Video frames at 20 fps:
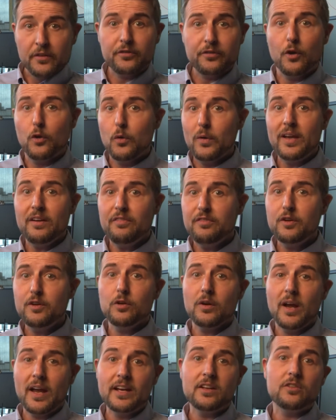So if
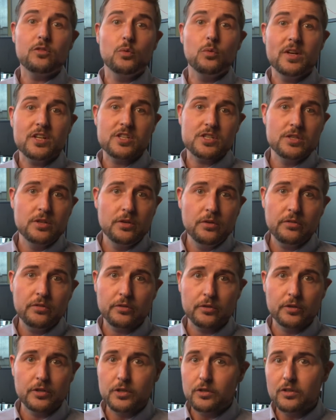you're a Twitch
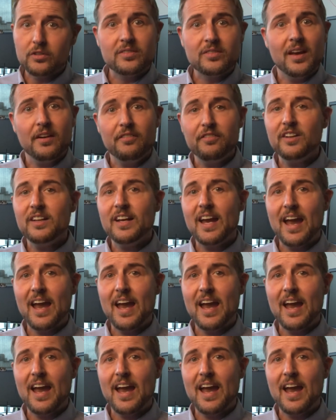user, you'll you'll definitely